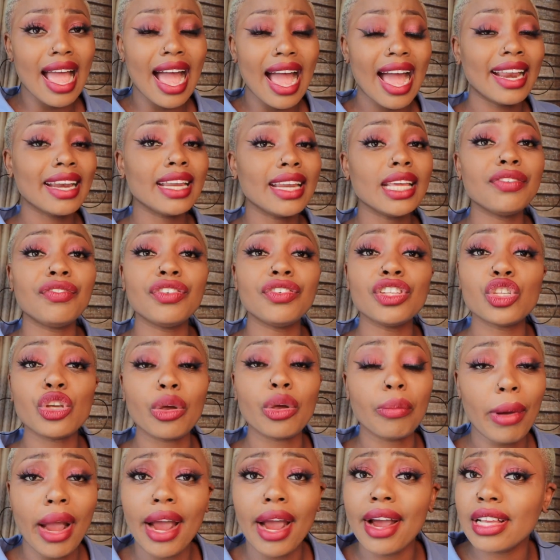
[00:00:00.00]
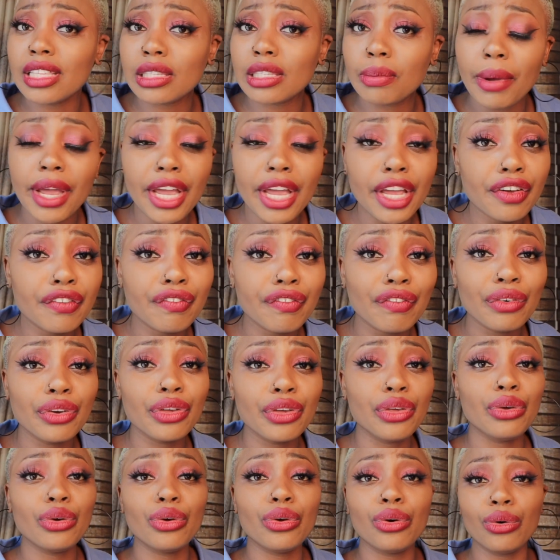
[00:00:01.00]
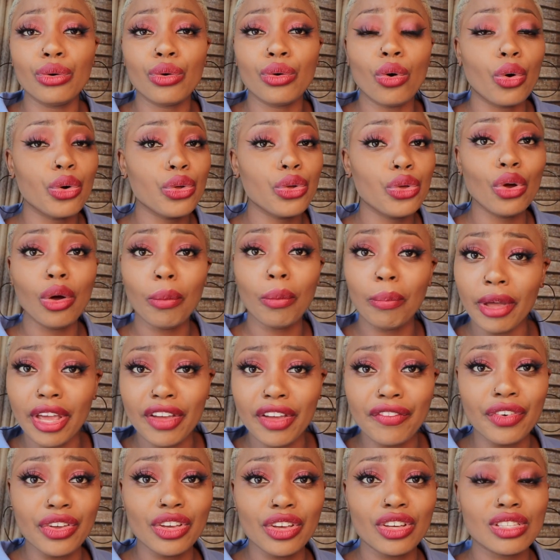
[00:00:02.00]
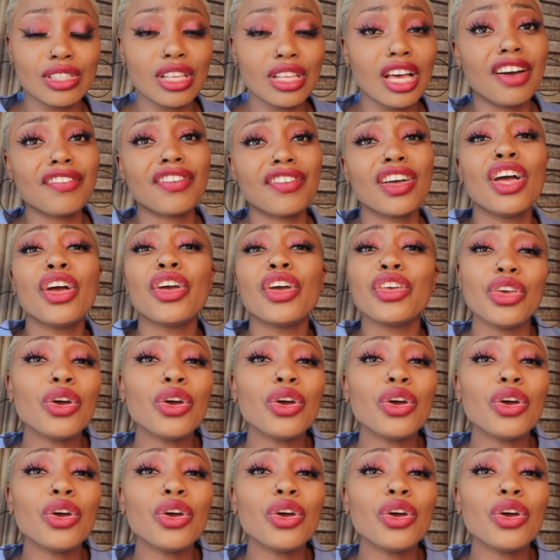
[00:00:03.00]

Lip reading: And if it's your parents paying for you or you're paying for yourself,